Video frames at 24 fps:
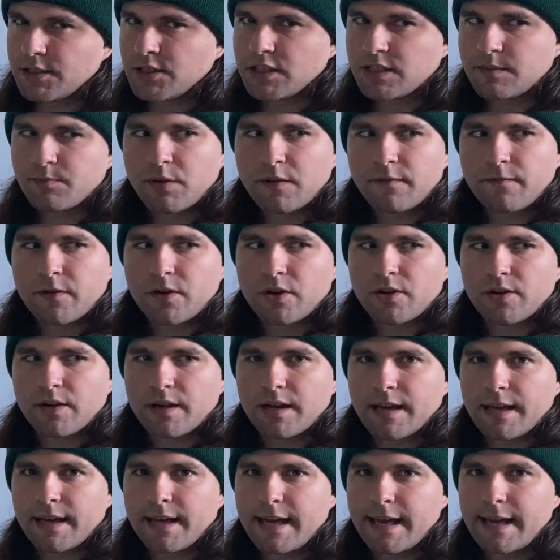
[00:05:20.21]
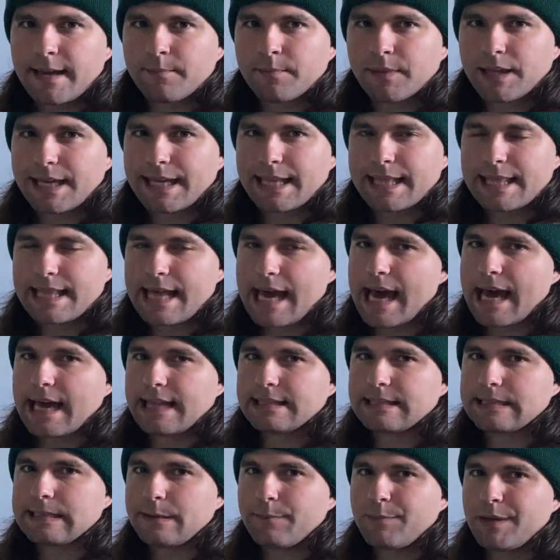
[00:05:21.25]
I just prefer a game like
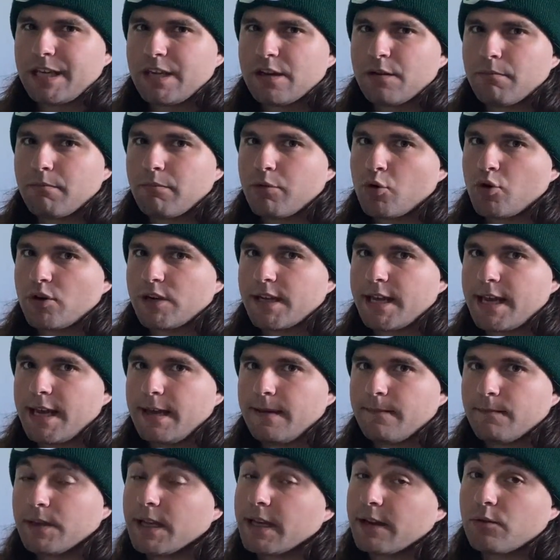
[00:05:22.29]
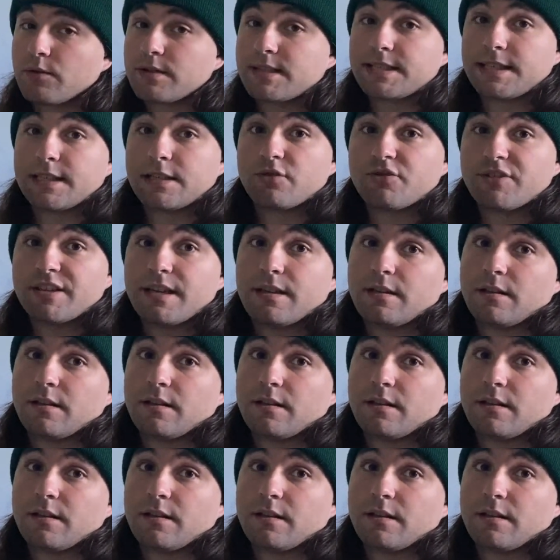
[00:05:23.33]
that to be a board game like with Secret